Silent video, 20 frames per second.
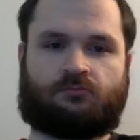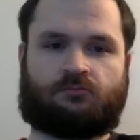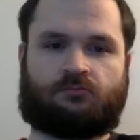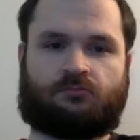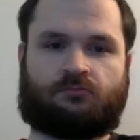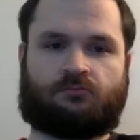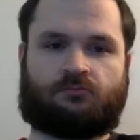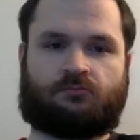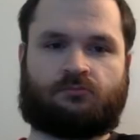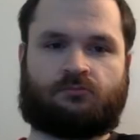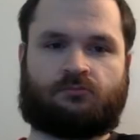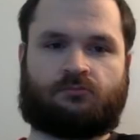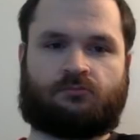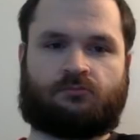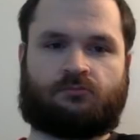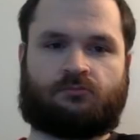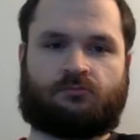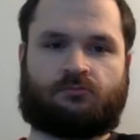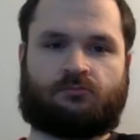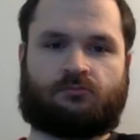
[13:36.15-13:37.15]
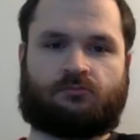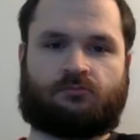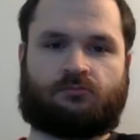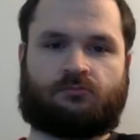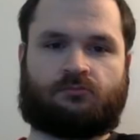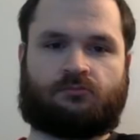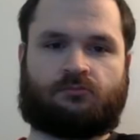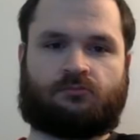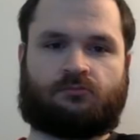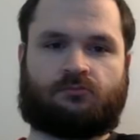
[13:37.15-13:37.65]

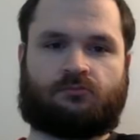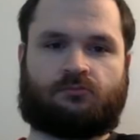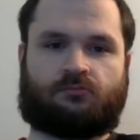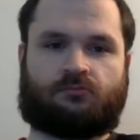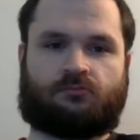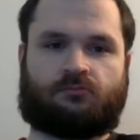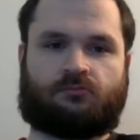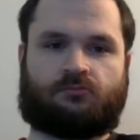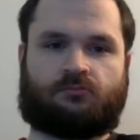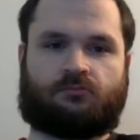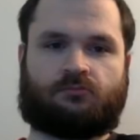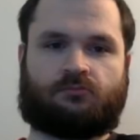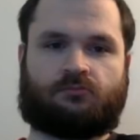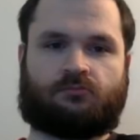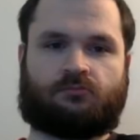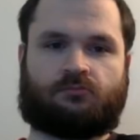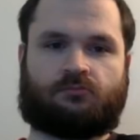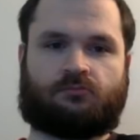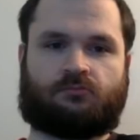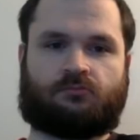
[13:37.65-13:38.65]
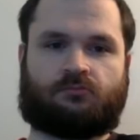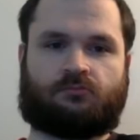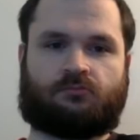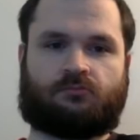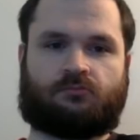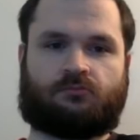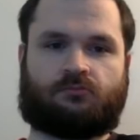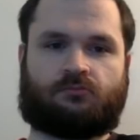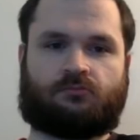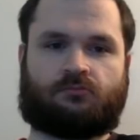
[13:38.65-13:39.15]

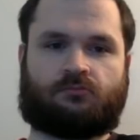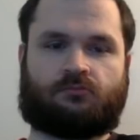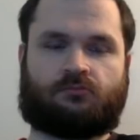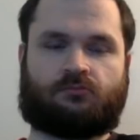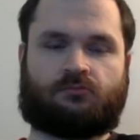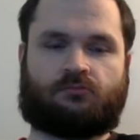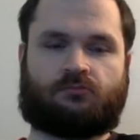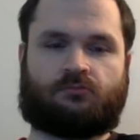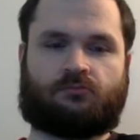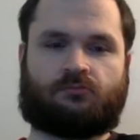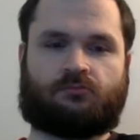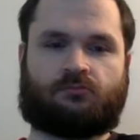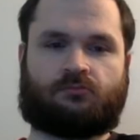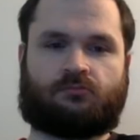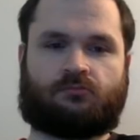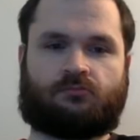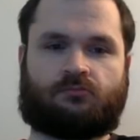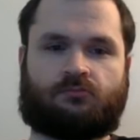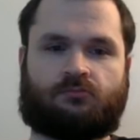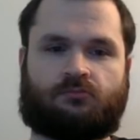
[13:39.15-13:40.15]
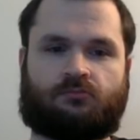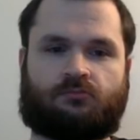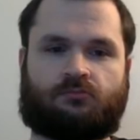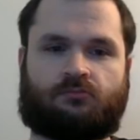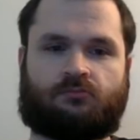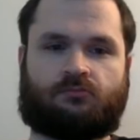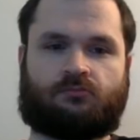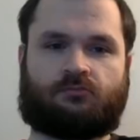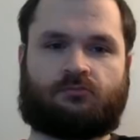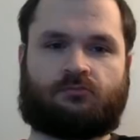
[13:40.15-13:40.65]

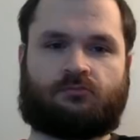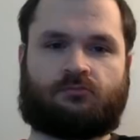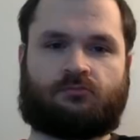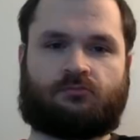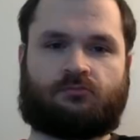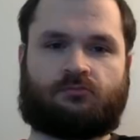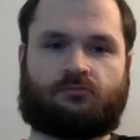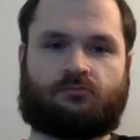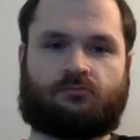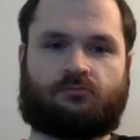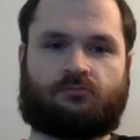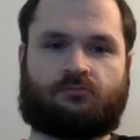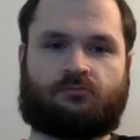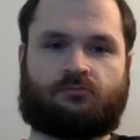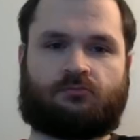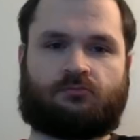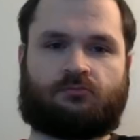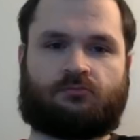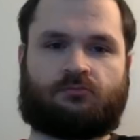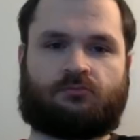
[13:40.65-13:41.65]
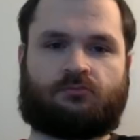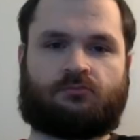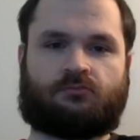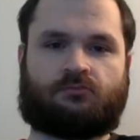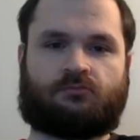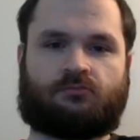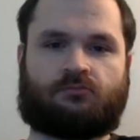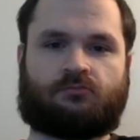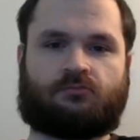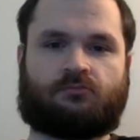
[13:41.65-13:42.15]

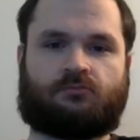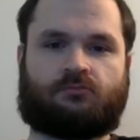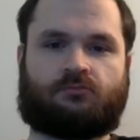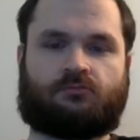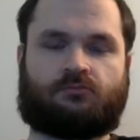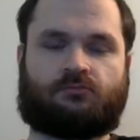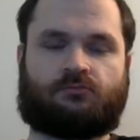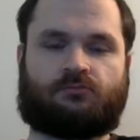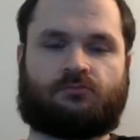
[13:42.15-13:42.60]
No words are spoken by the person on screen.